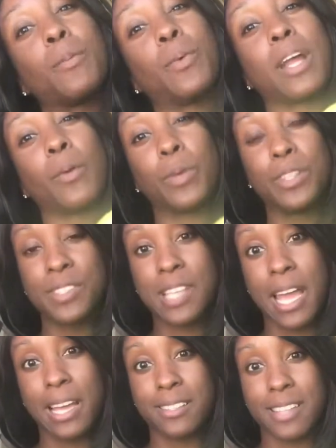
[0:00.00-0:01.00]
but what I will
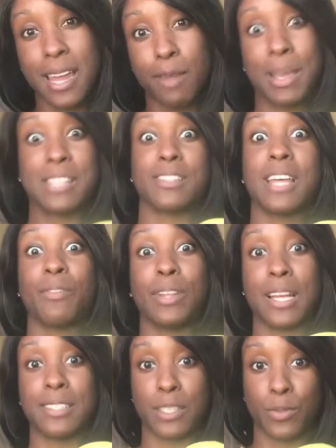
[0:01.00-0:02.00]
say is that it makes life
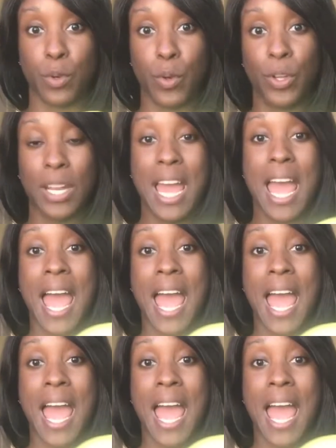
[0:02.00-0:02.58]
a lot difficult,